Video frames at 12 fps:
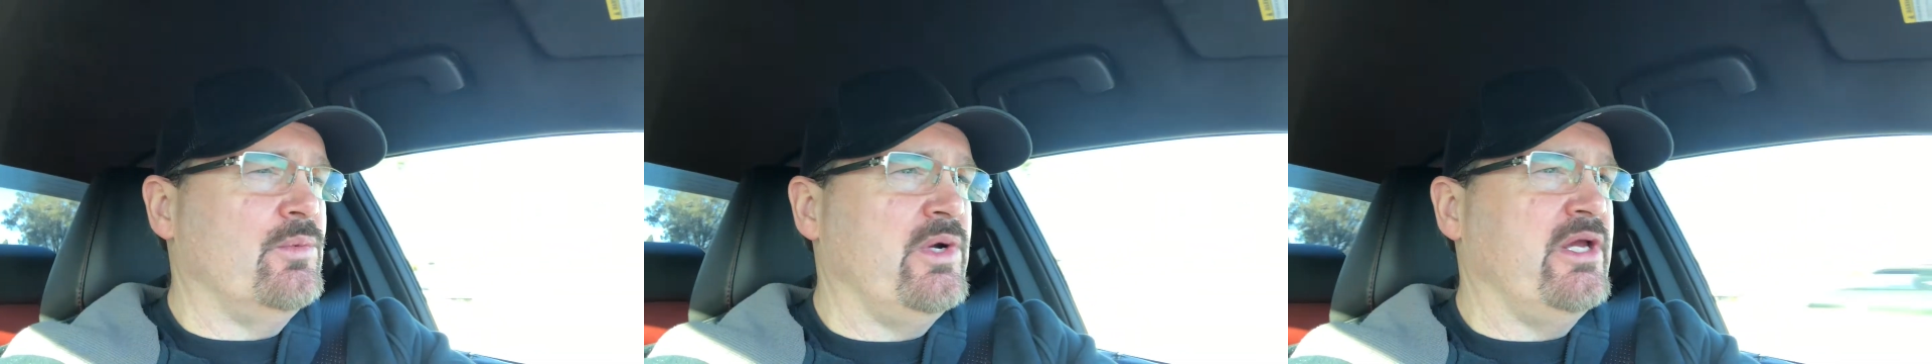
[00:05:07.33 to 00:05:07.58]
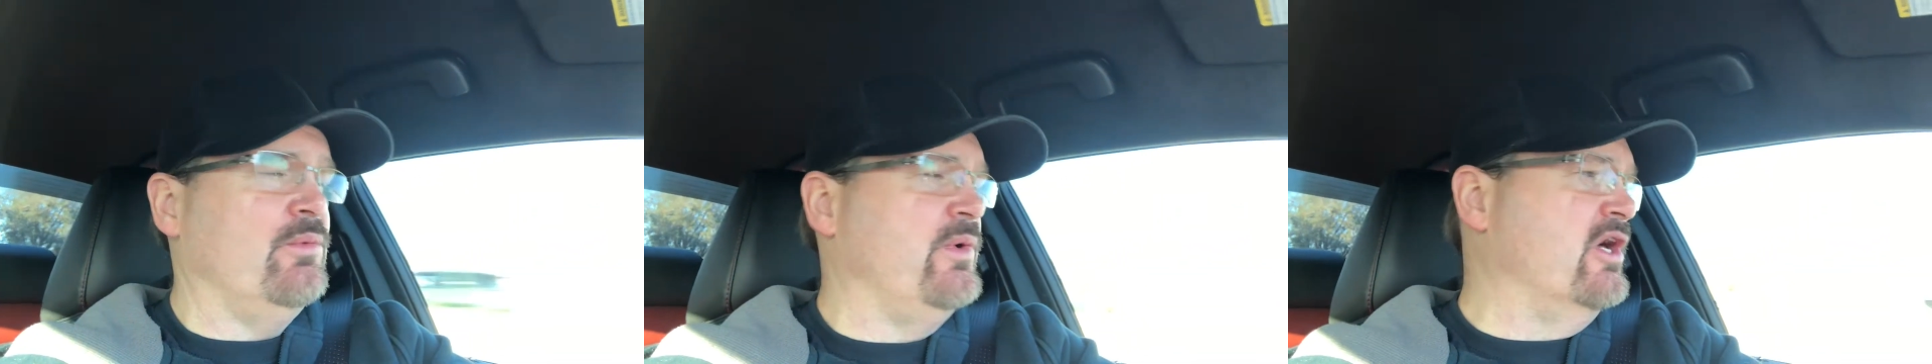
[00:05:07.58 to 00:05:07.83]

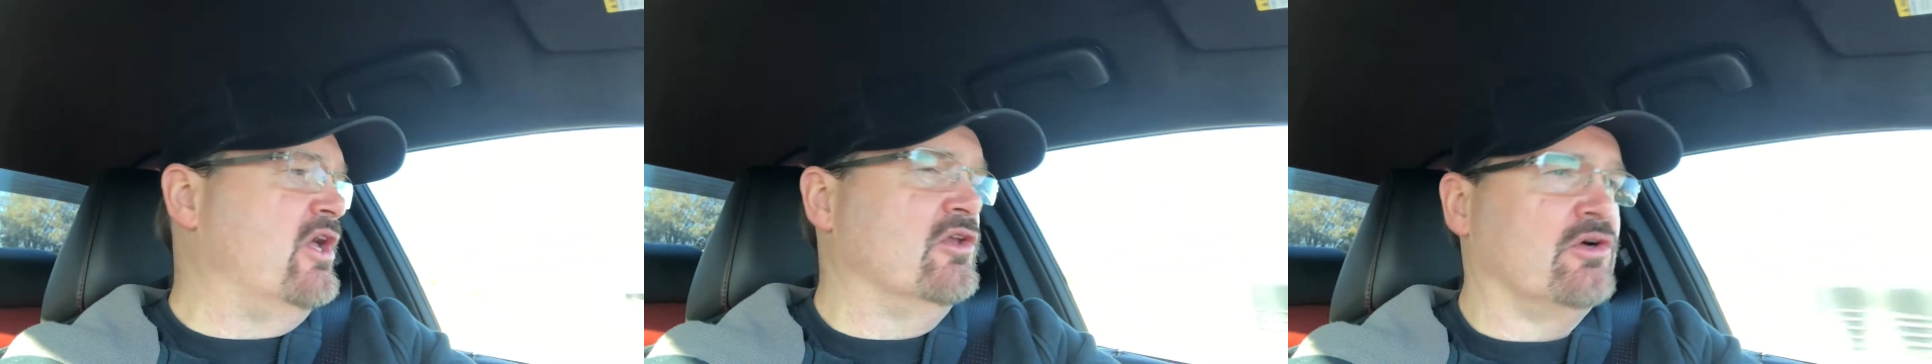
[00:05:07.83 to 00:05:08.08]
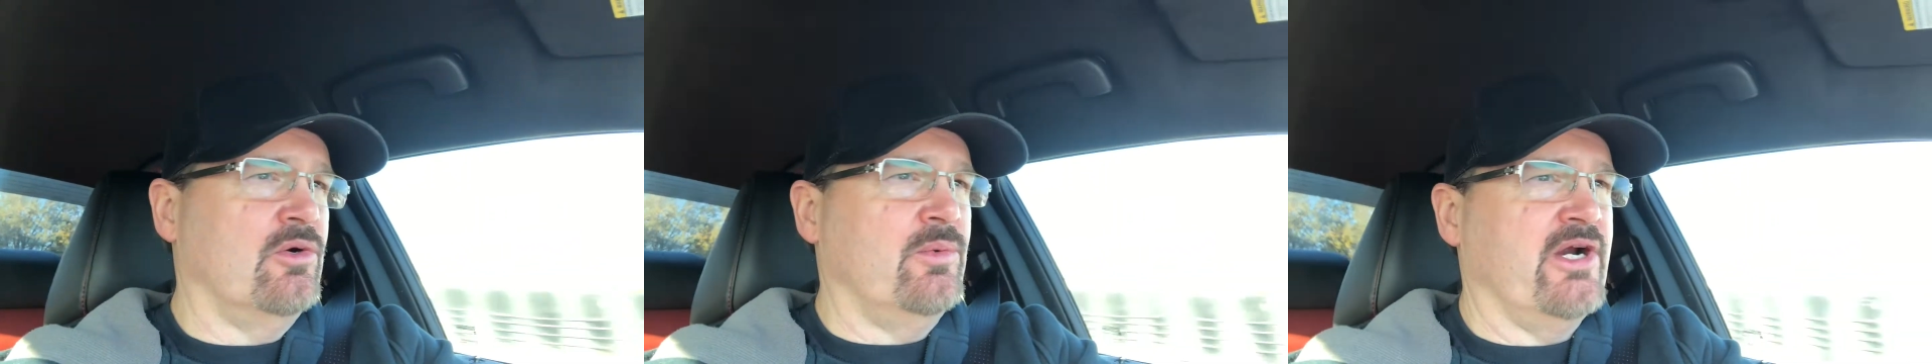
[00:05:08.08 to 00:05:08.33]
we all
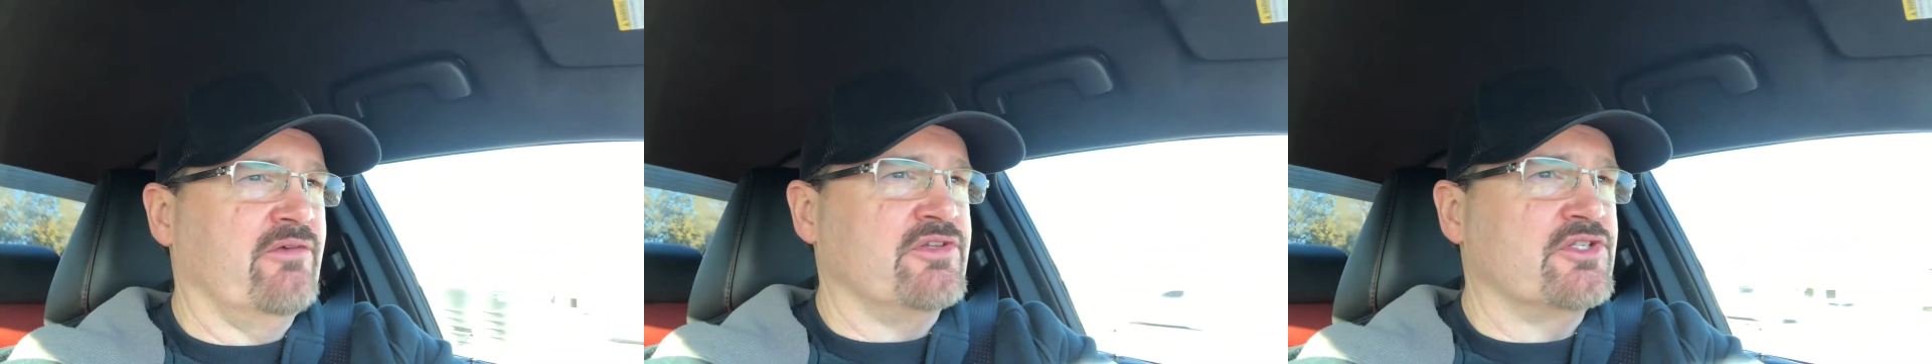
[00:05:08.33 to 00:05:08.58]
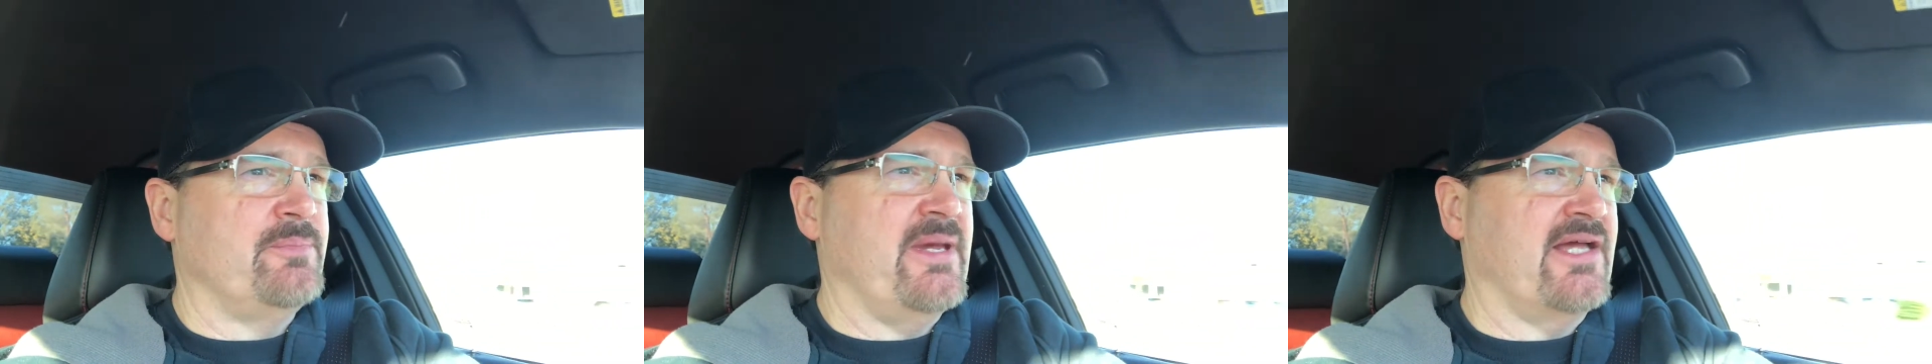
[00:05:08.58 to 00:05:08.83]
are aware of the
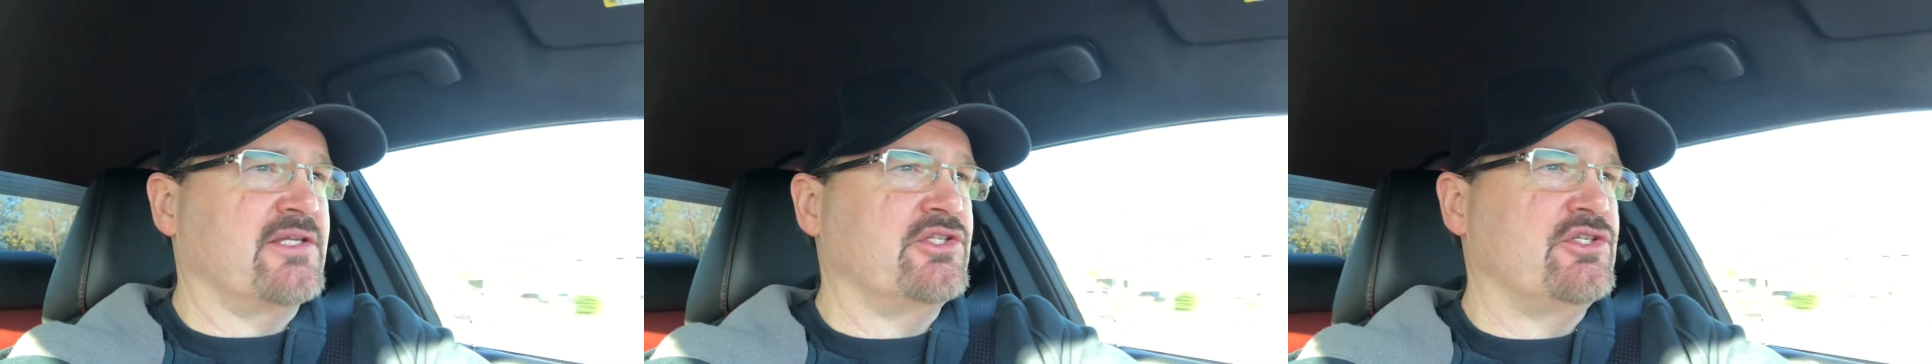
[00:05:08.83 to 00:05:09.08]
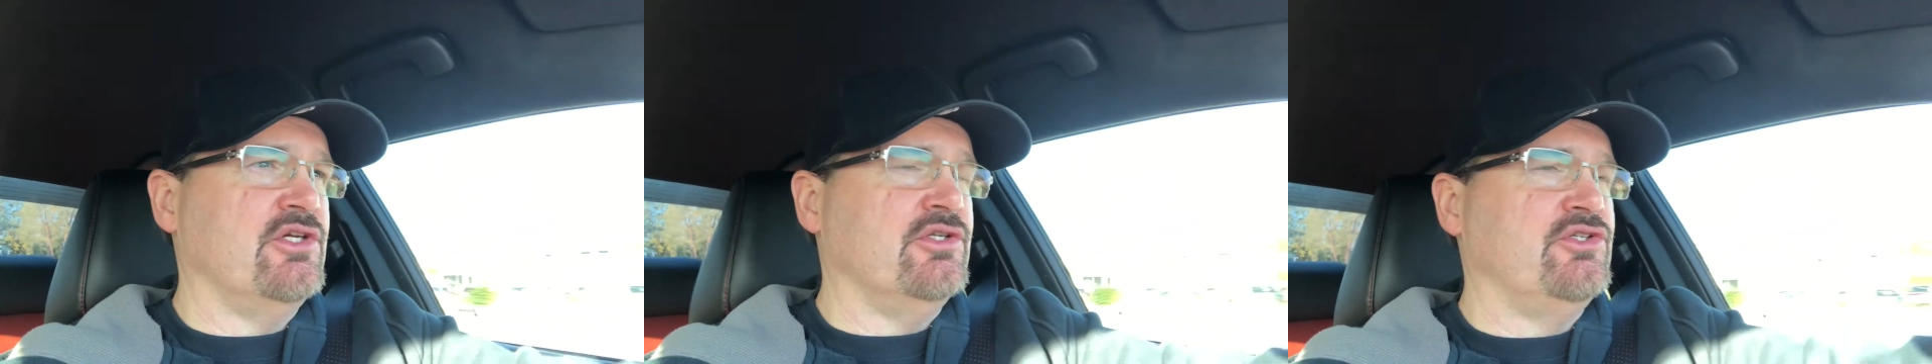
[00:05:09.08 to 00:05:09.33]
specs,
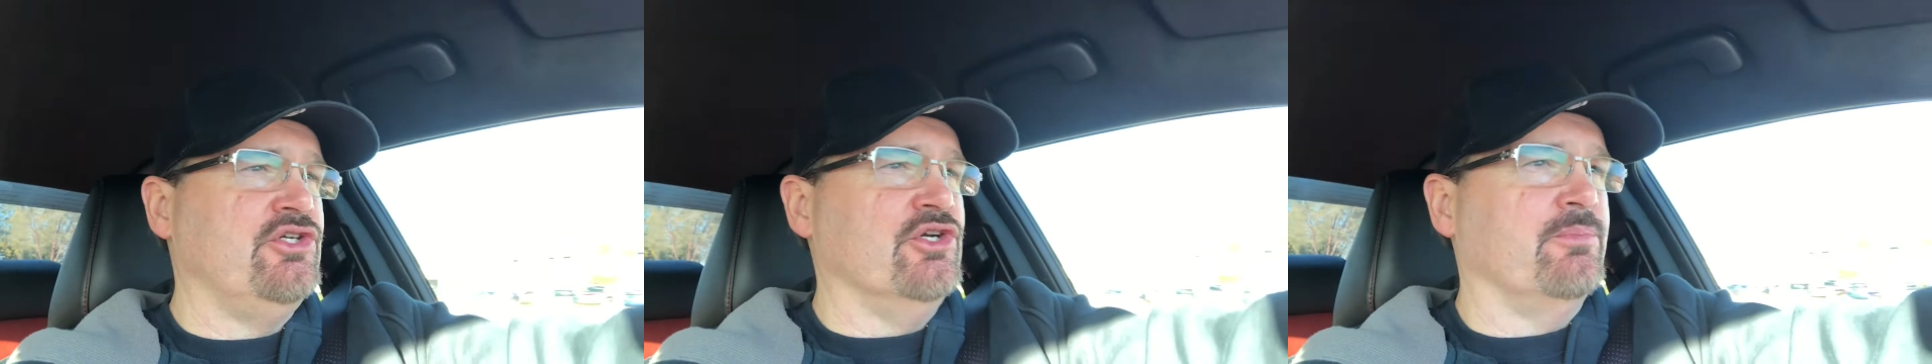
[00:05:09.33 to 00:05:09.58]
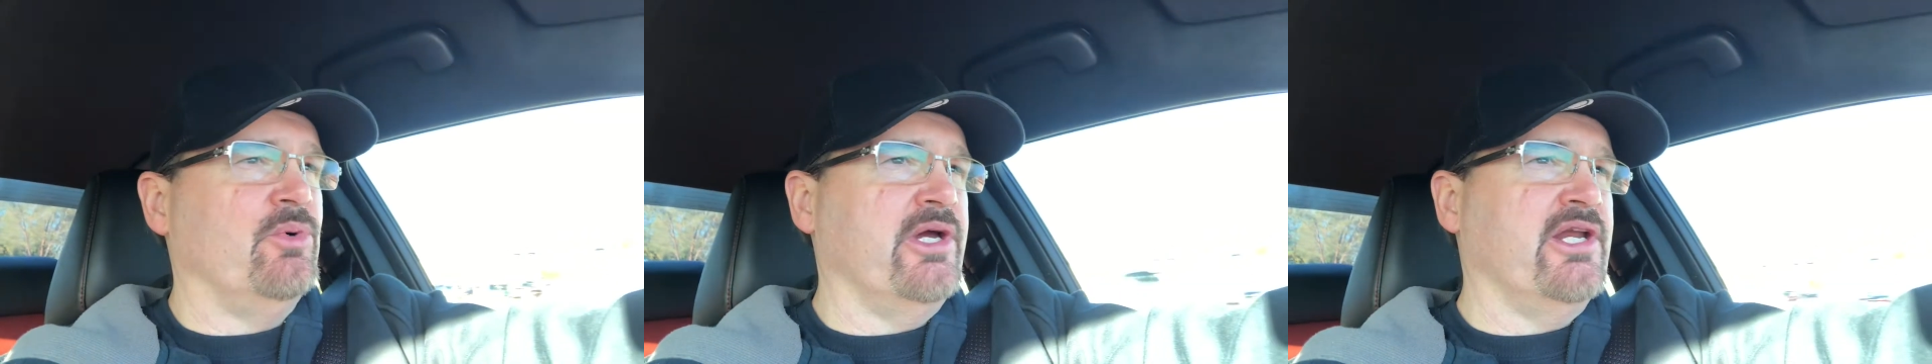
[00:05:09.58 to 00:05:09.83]
to your
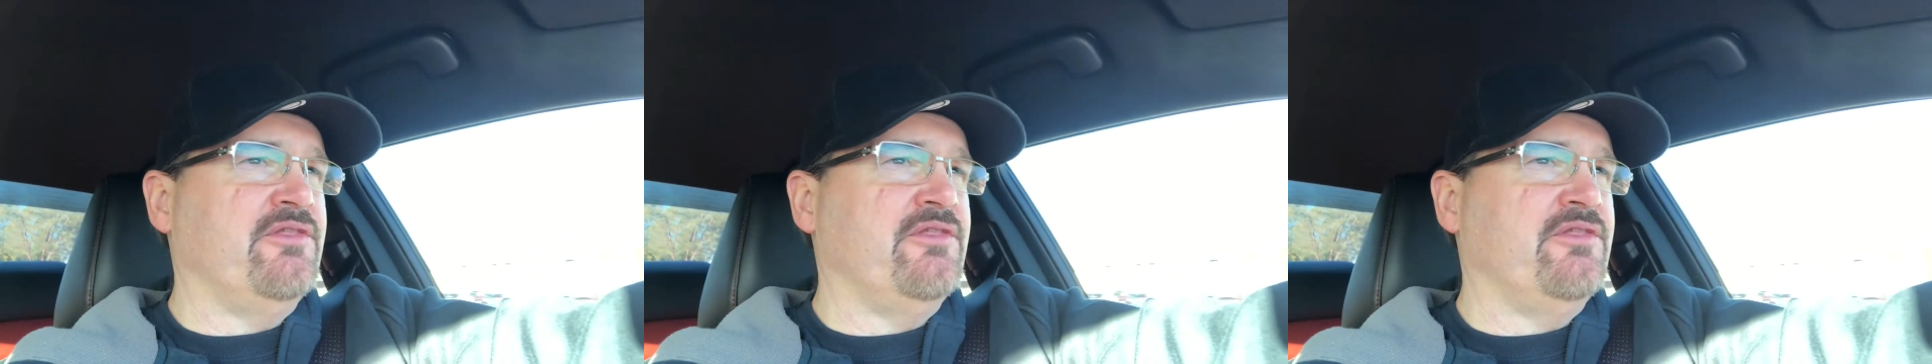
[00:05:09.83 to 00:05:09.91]
point.